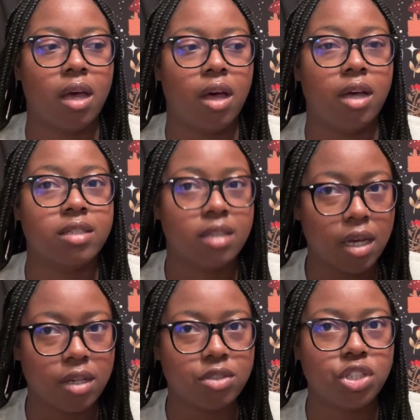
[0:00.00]
a
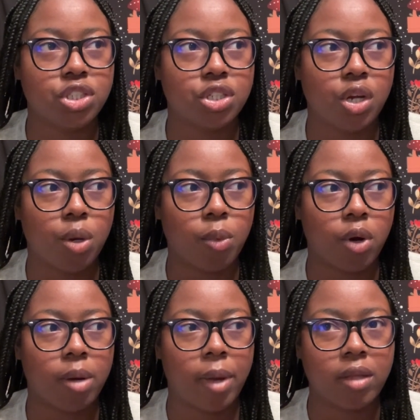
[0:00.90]
son, she should know more
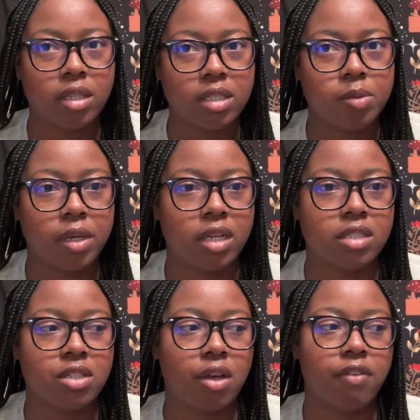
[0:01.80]
about this, because a